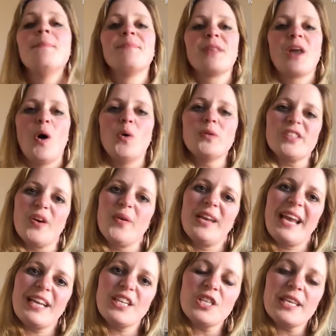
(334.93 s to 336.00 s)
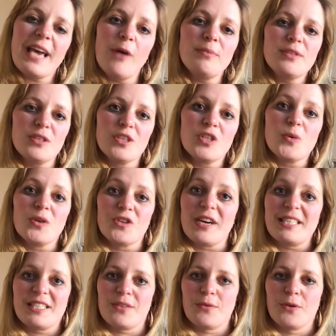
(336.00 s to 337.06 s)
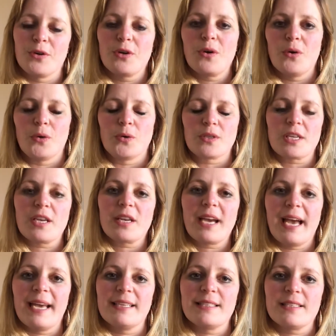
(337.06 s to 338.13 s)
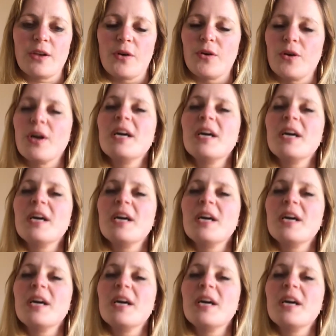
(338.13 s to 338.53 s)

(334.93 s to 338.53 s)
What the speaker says: Also, it actually helps you to address the root cause, okay? So